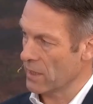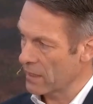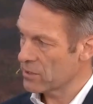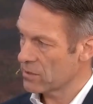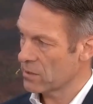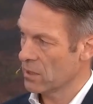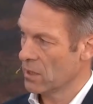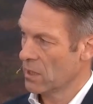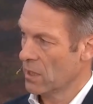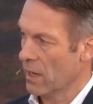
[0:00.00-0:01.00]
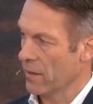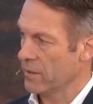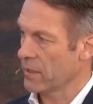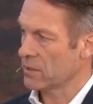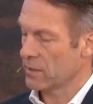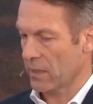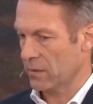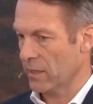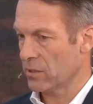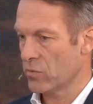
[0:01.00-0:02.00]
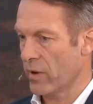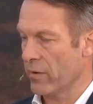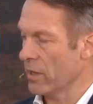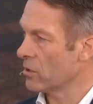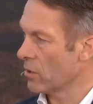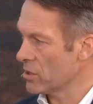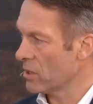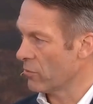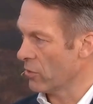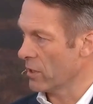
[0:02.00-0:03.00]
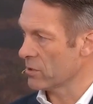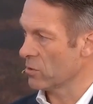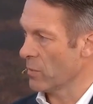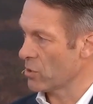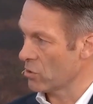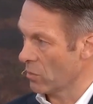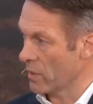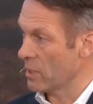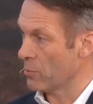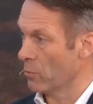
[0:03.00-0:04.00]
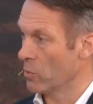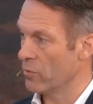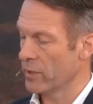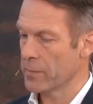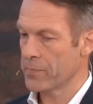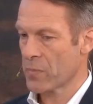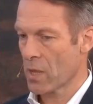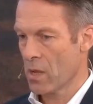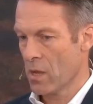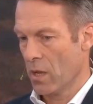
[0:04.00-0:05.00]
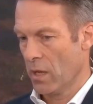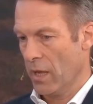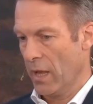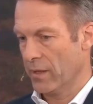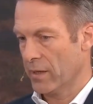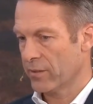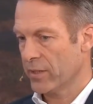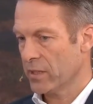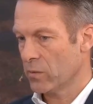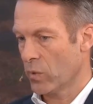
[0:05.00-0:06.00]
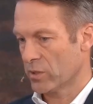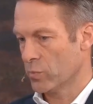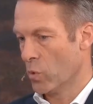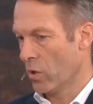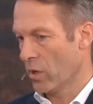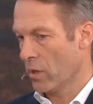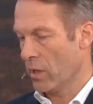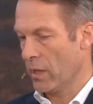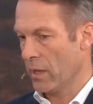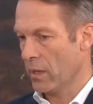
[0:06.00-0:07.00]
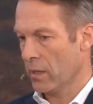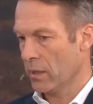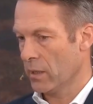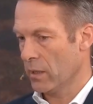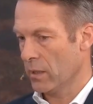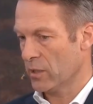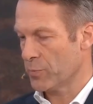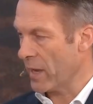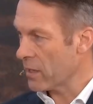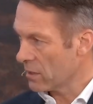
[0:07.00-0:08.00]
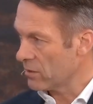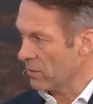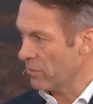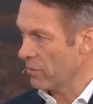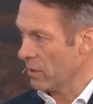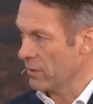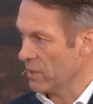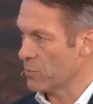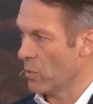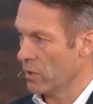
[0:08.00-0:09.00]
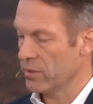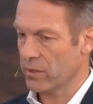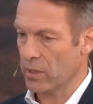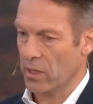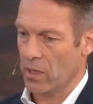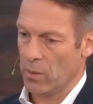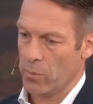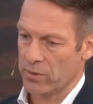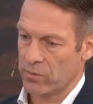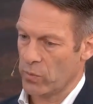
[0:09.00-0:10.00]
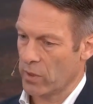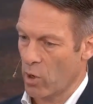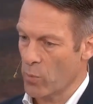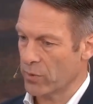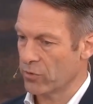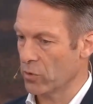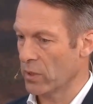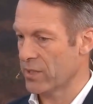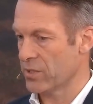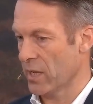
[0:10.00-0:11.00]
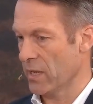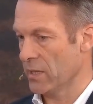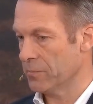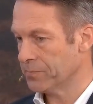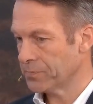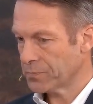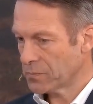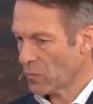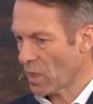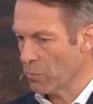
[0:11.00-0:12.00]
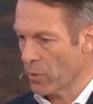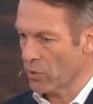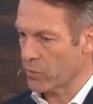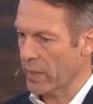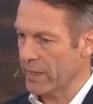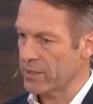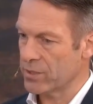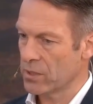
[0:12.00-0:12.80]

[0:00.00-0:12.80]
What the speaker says: next, I think that is very encouraging for us to make sure we keep on moving. And then I think what's more speculative at this point, but we're open to, let's say, both ways,